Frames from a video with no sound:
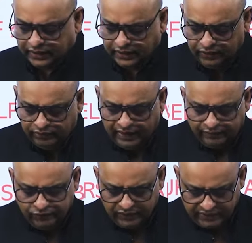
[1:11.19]
You will have
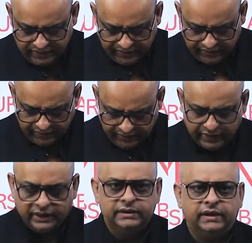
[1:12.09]
to understand that the
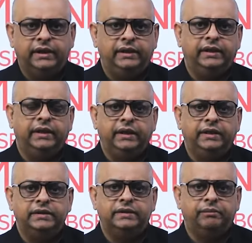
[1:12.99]
answer writing
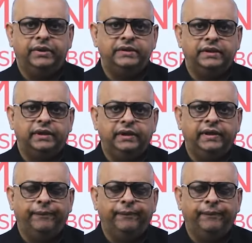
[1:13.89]
is basically